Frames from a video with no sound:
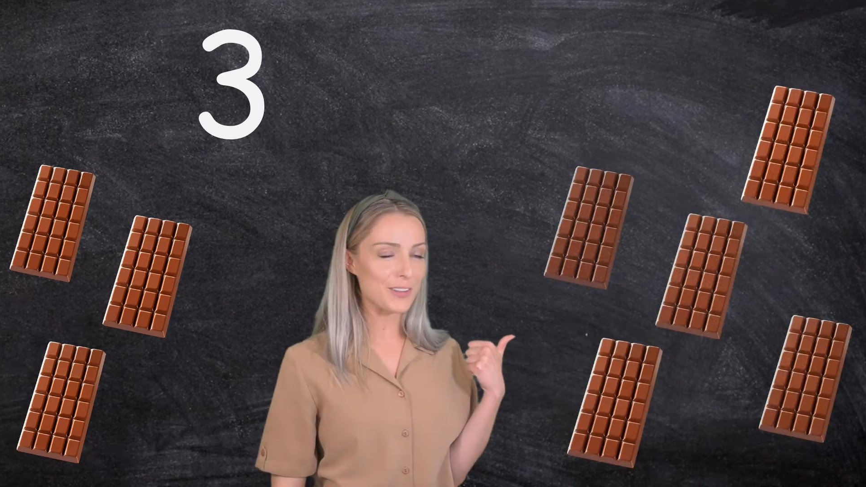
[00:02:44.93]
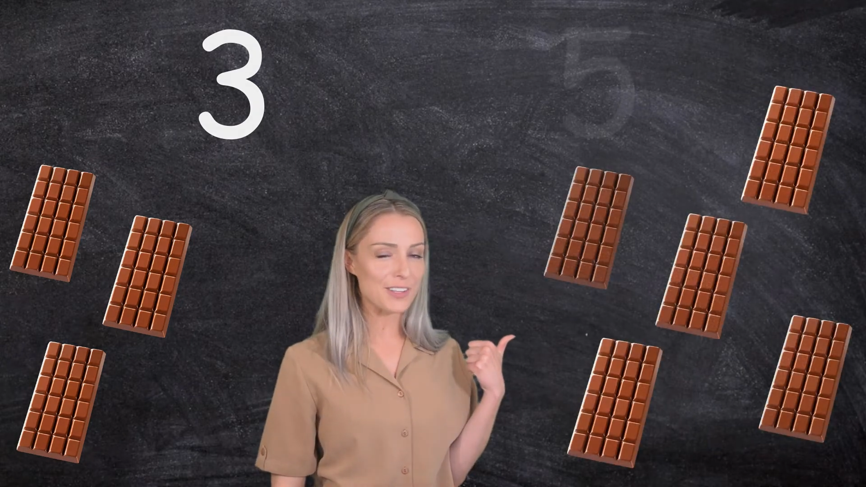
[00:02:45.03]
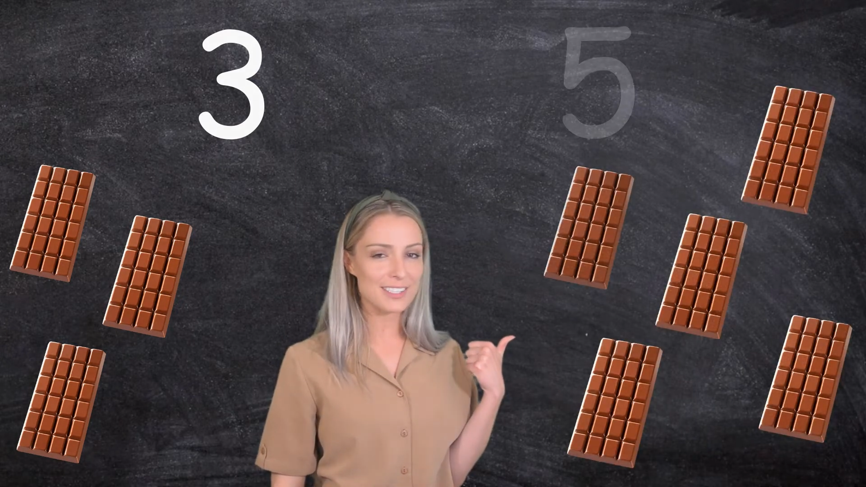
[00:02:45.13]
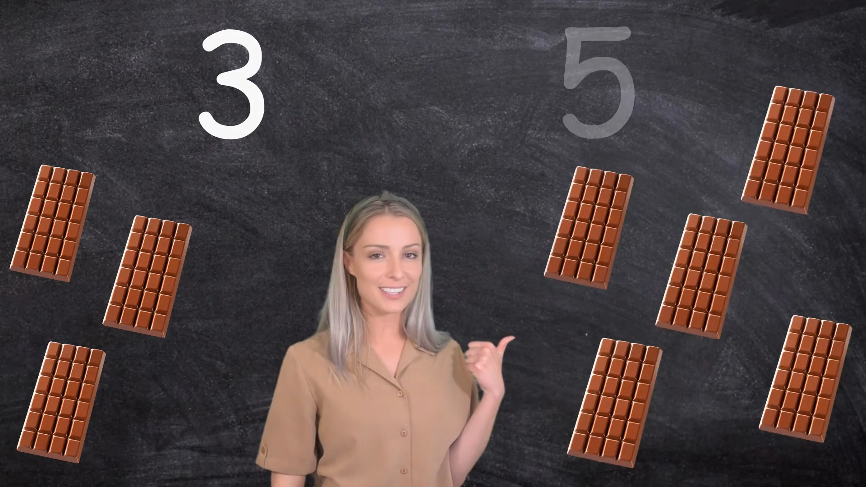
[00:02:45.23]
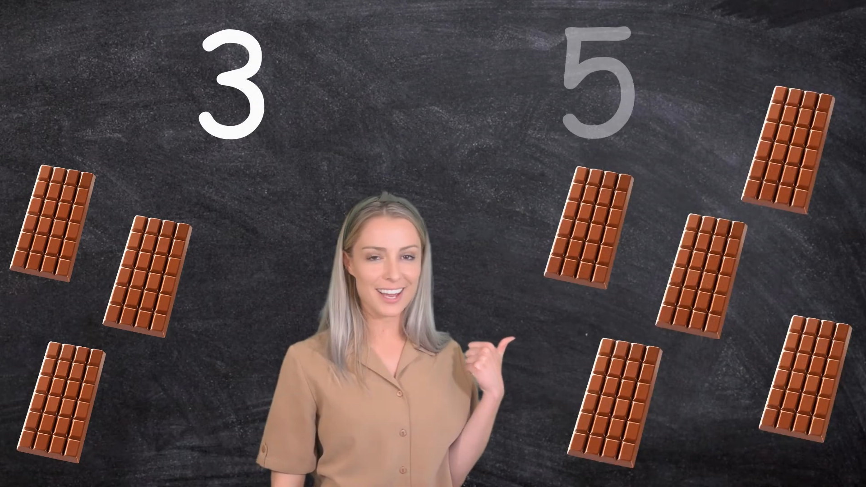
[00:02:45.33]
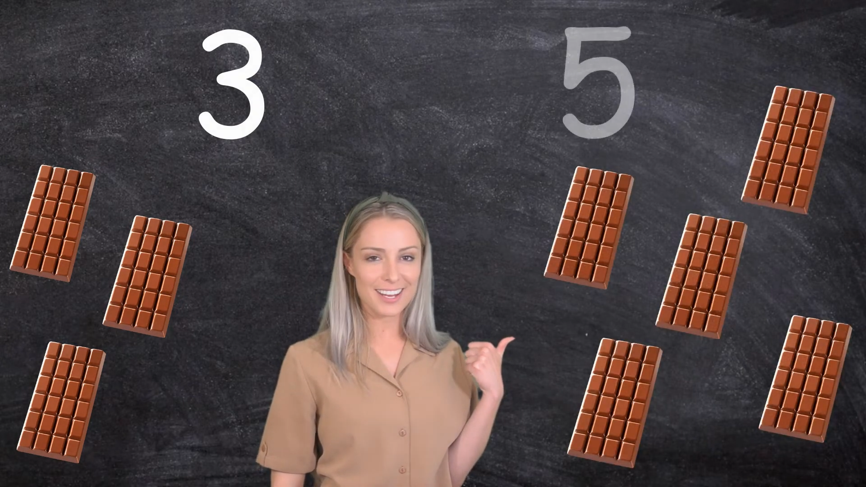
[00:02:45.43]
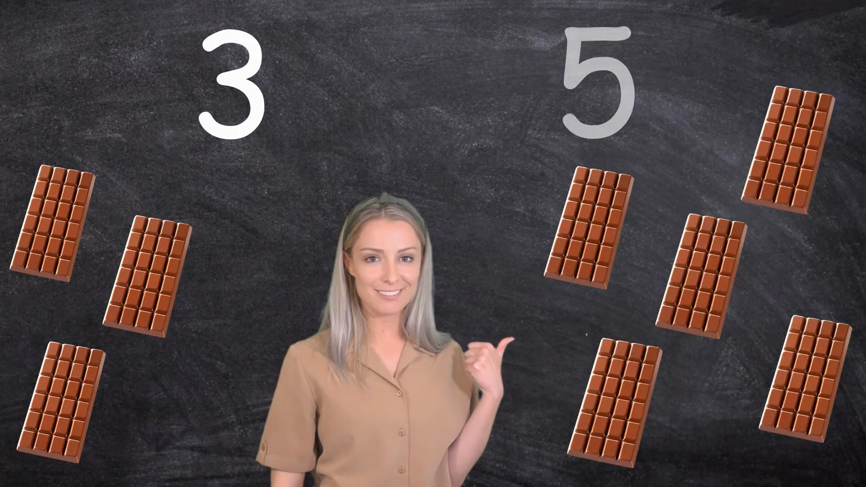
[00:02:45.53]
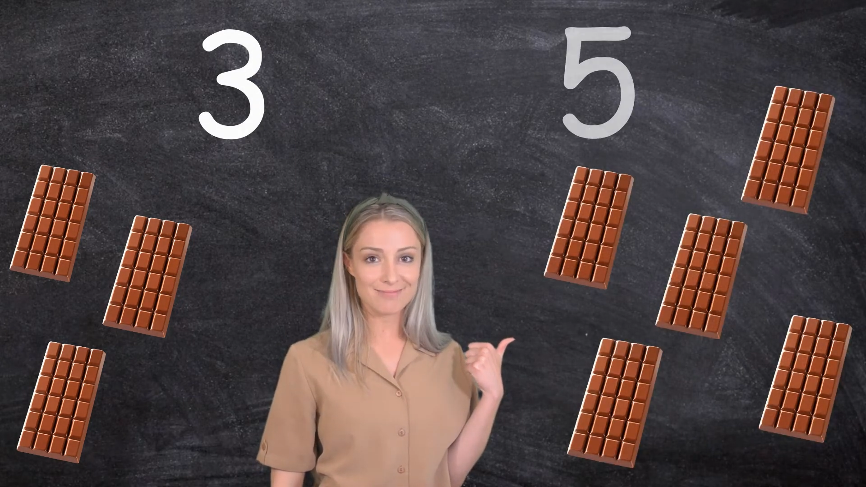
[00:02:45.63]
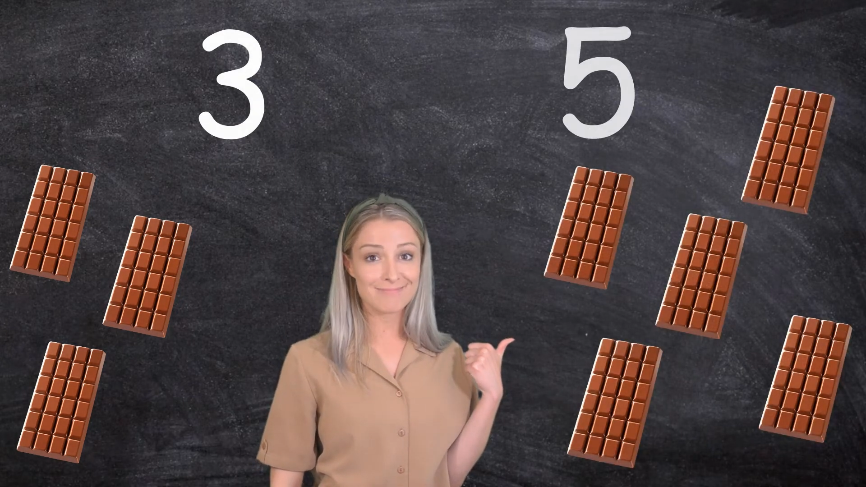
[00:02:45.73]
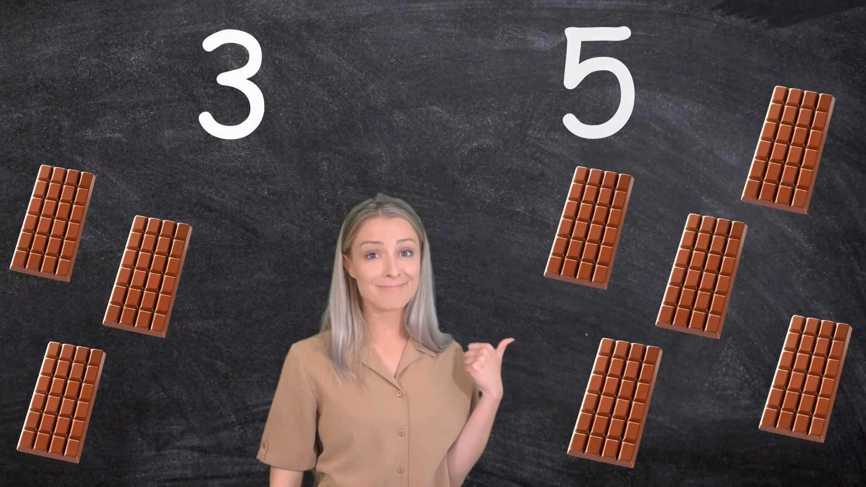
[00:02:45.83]
this side.
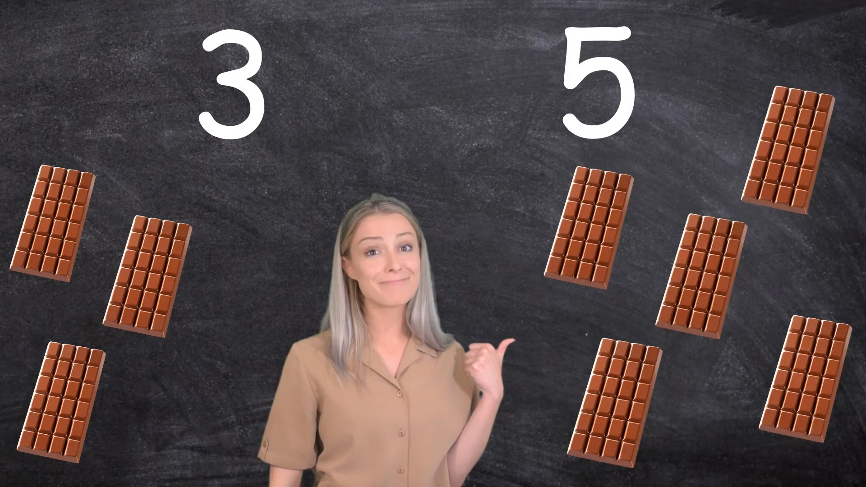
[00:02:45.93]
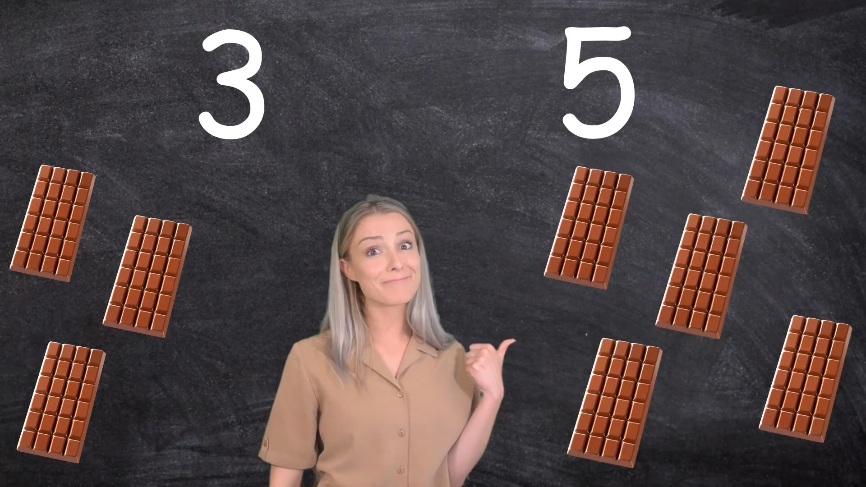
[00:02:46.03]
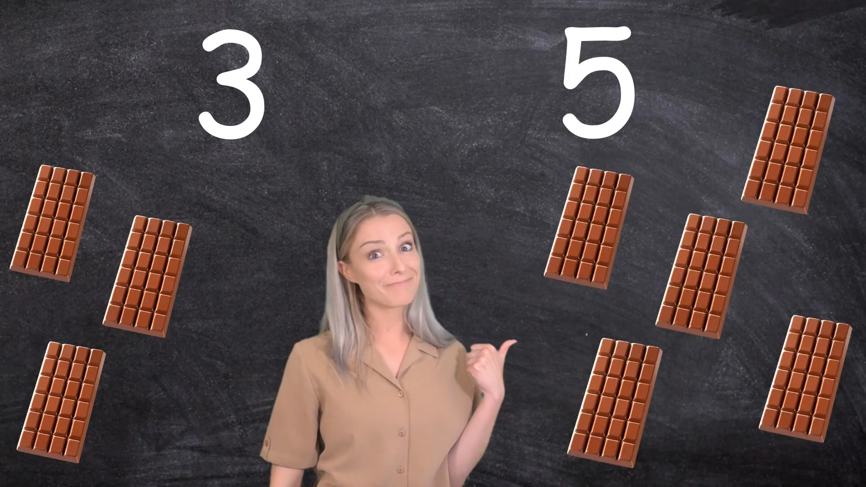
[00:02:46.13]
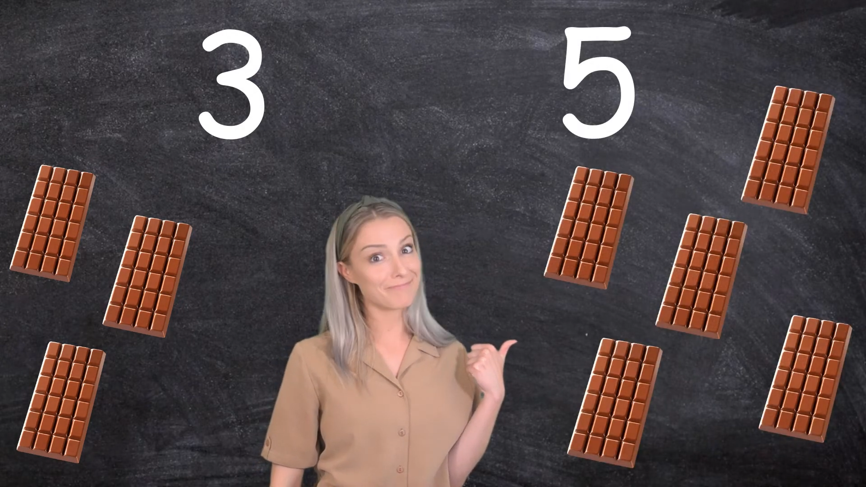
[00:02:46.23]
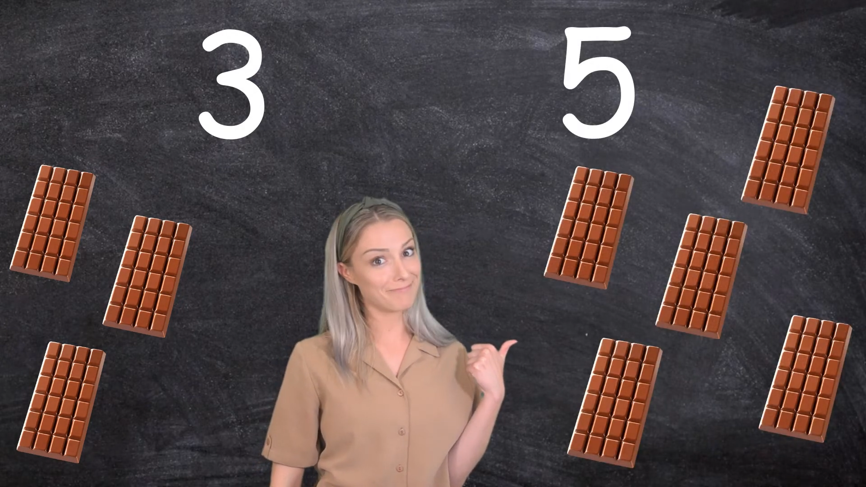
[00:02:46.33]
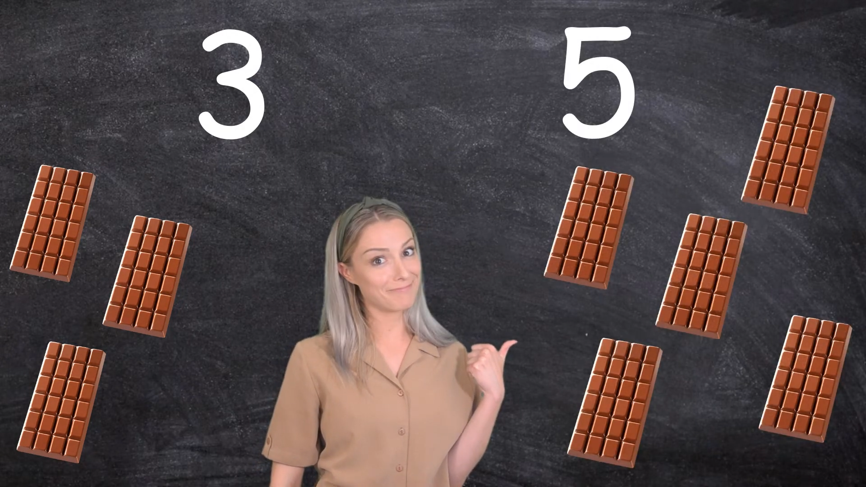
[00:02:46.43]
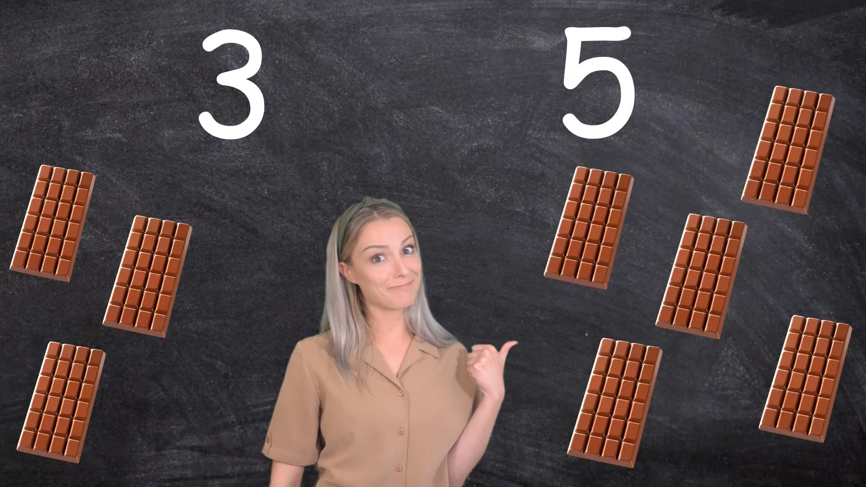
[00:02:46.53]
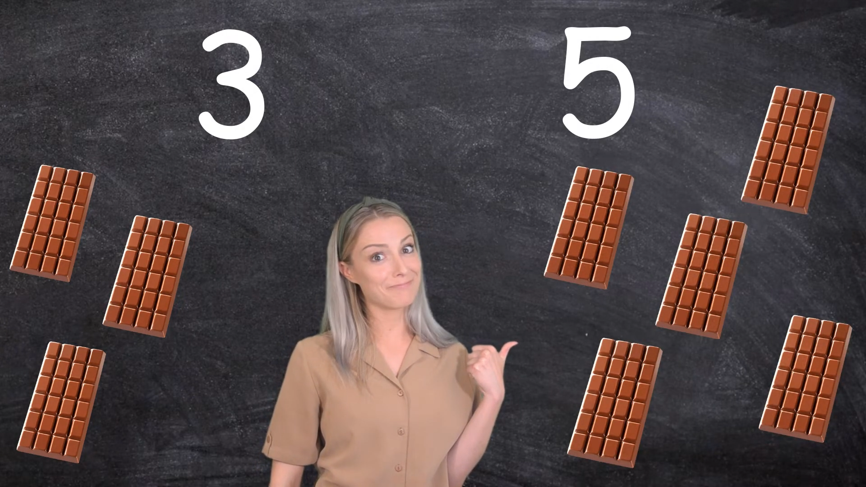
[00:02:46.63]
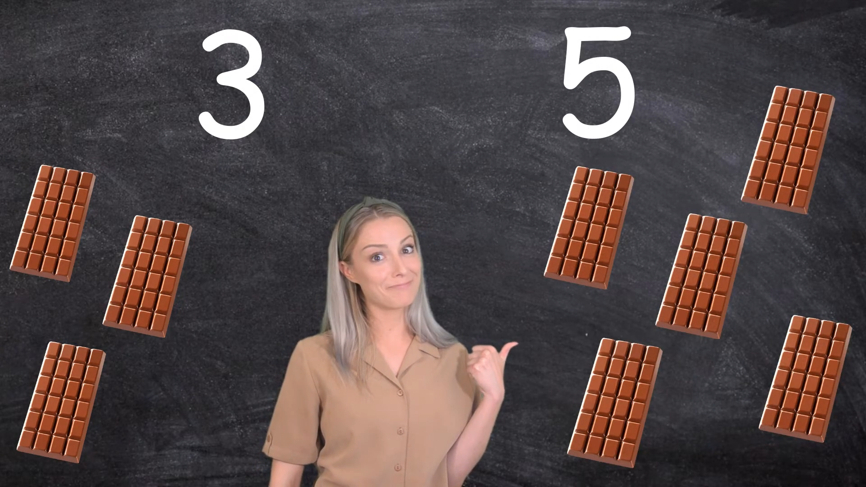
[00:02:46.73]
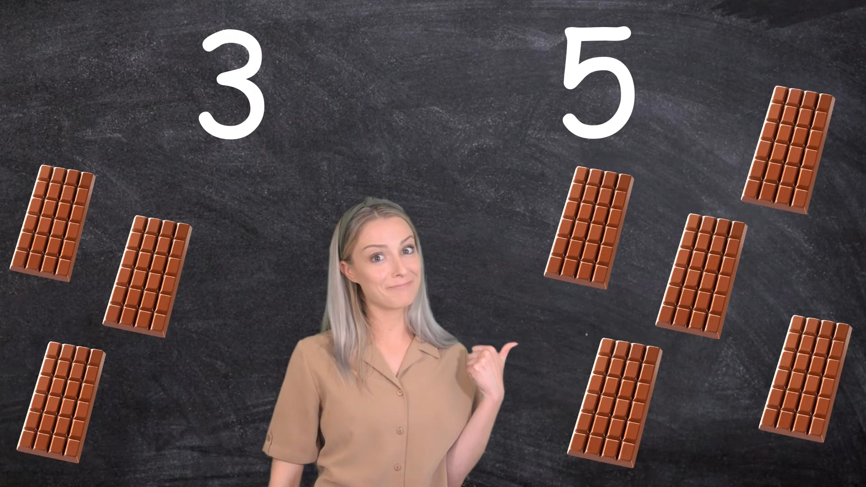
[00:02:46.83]

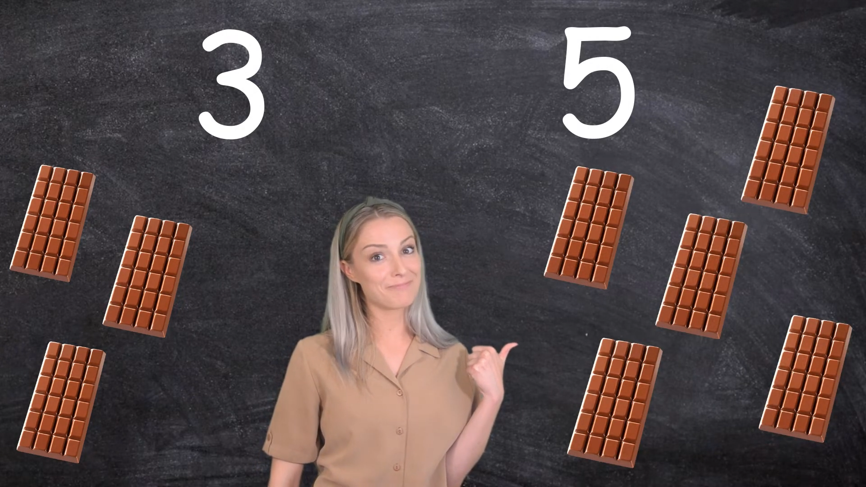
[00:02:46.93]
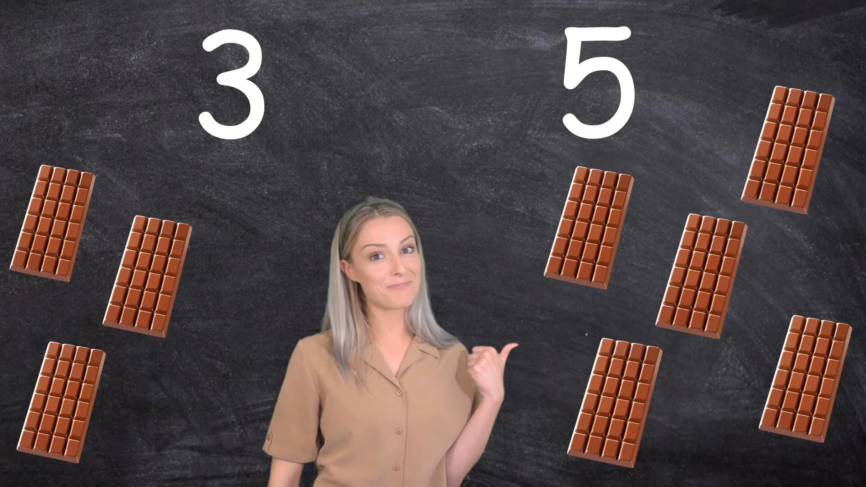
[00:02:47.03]
Mm-hmm.